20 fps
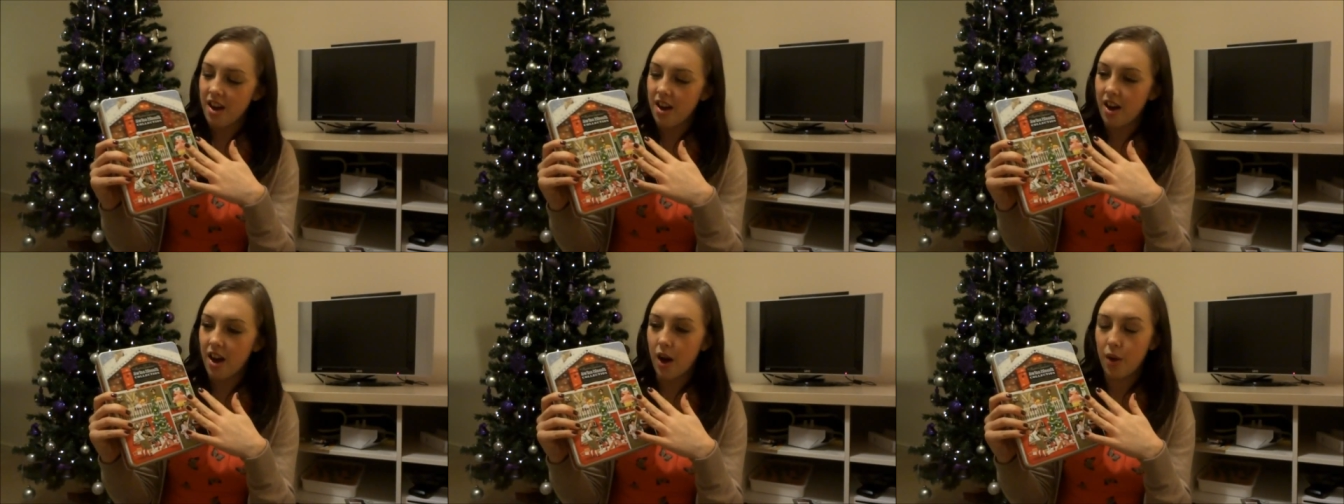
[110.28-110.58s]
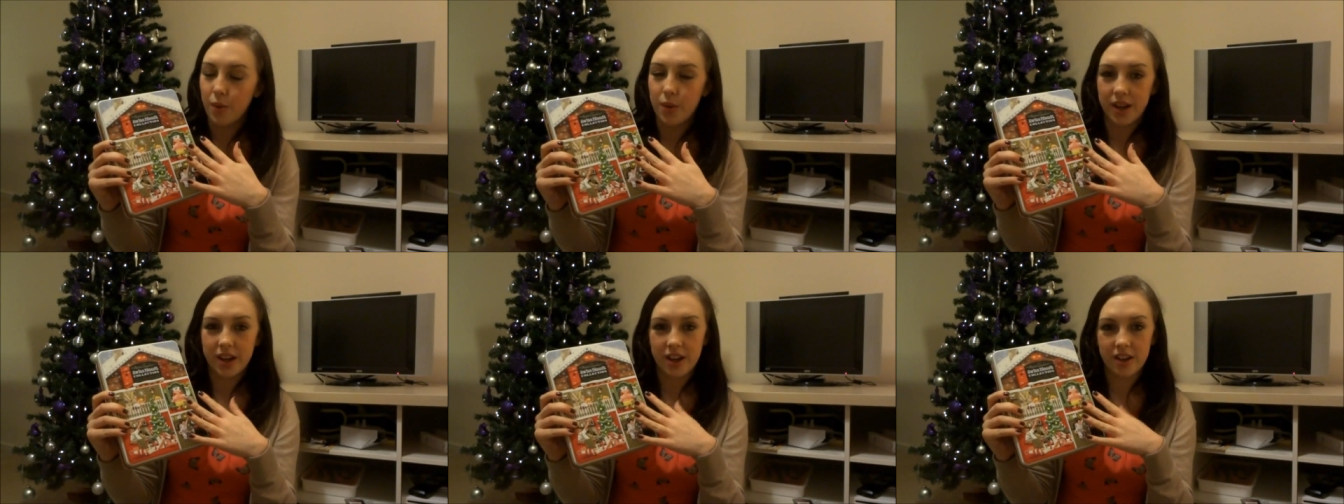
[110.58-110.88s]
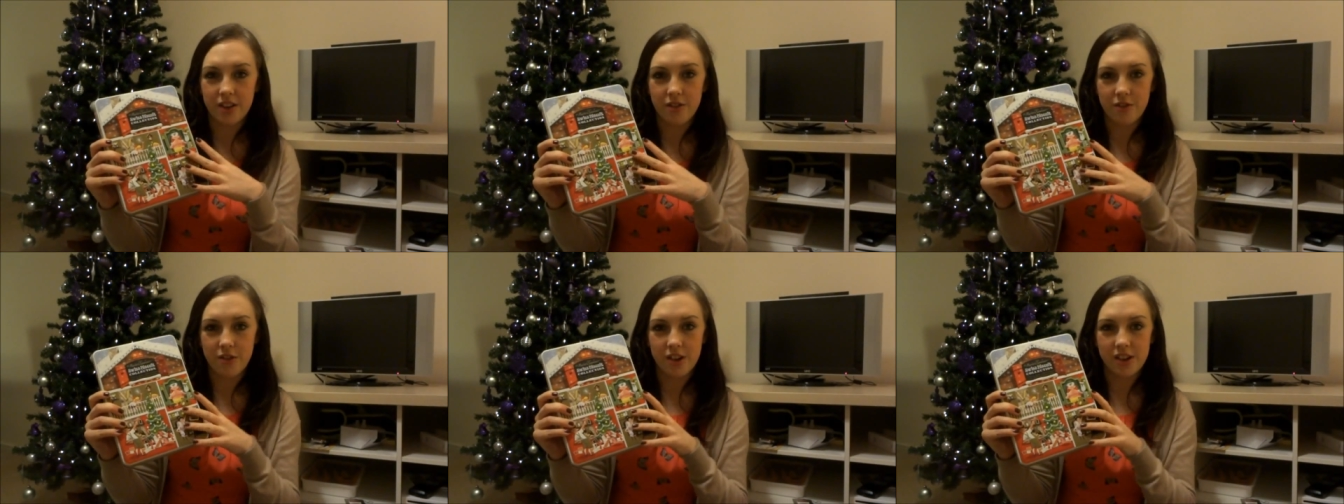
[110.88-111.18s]
artwork
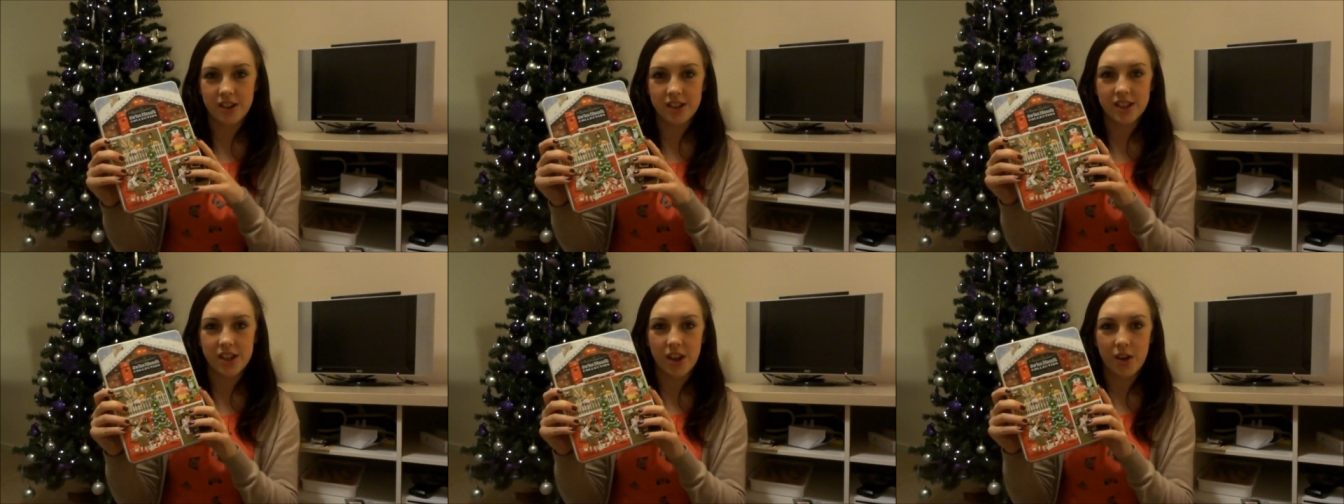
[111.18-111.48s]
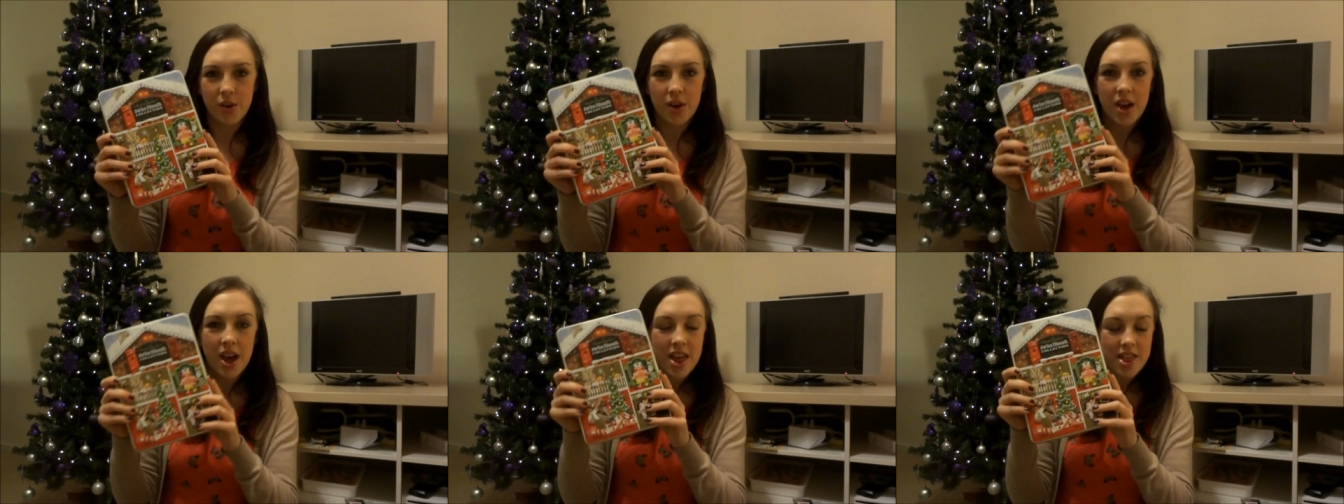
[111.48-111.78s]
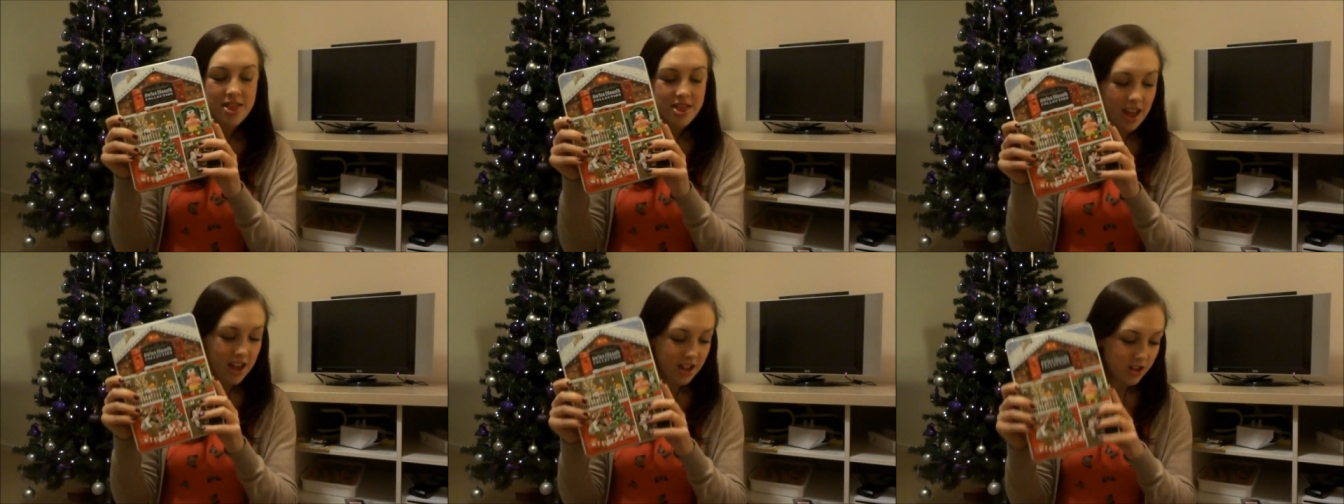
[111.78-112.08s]
on the front, so
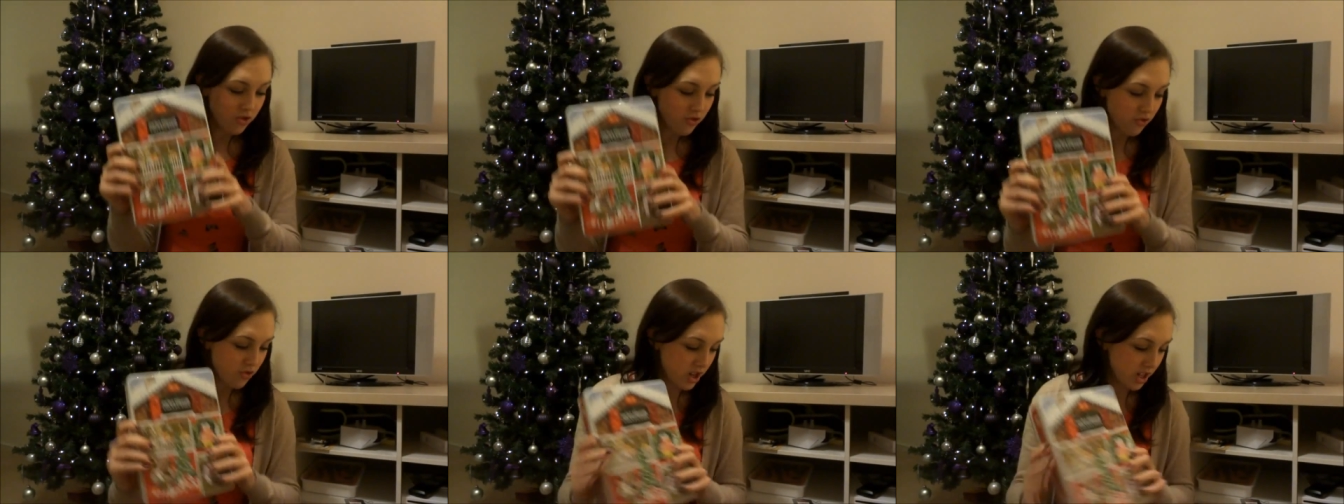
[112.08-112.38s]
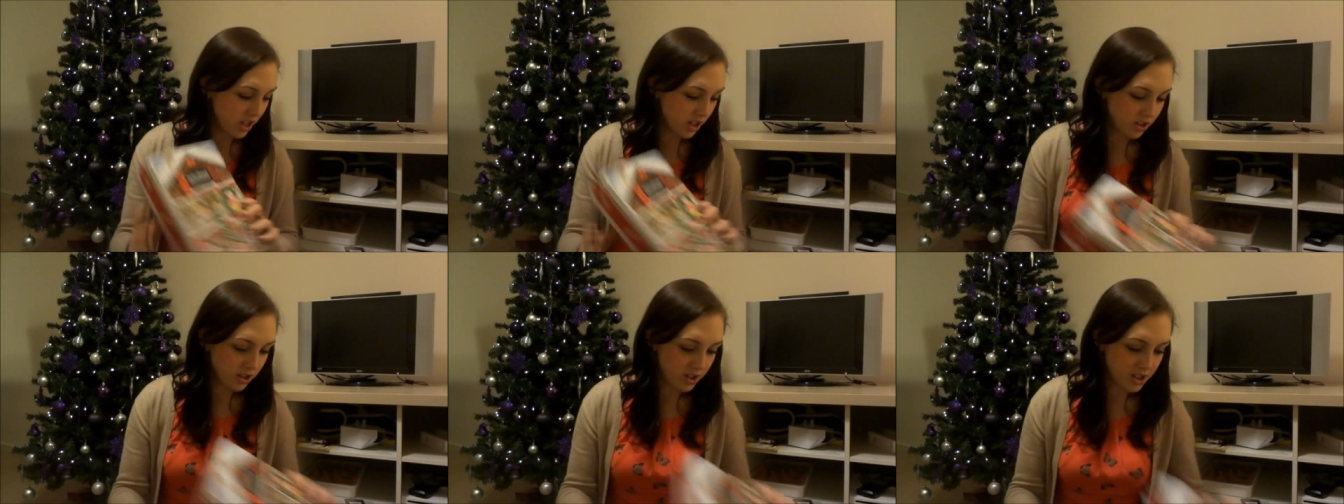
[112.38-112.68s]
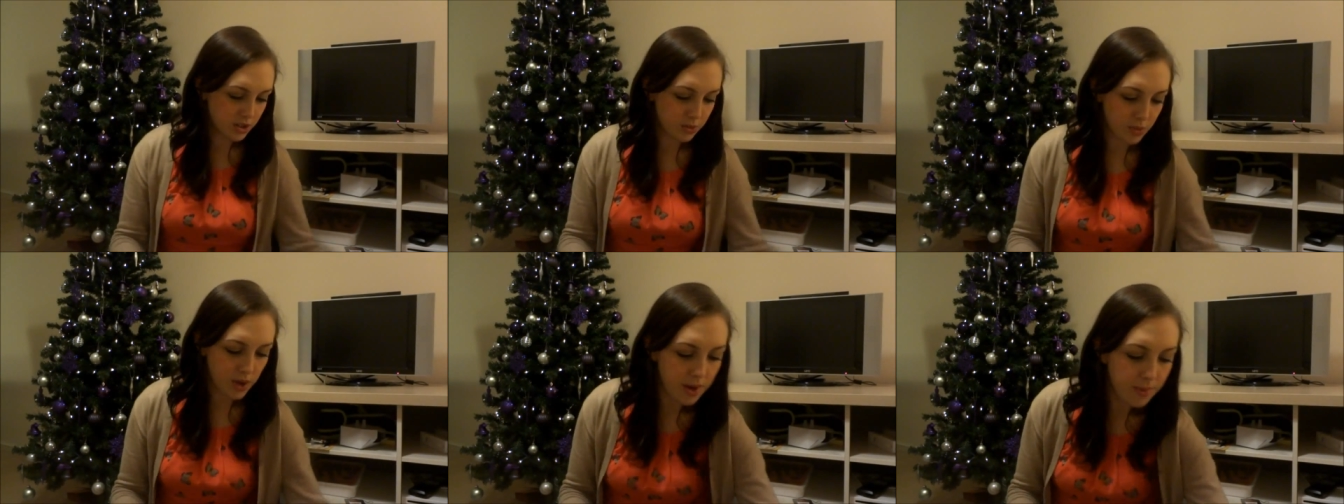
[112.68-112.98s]
that's really good
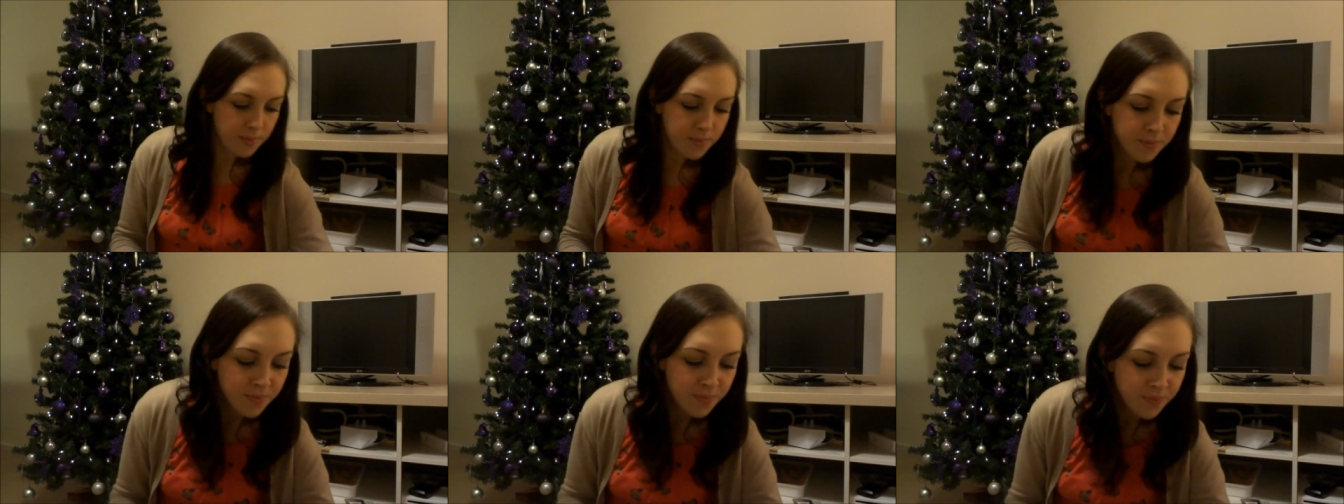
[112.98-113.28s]
as well.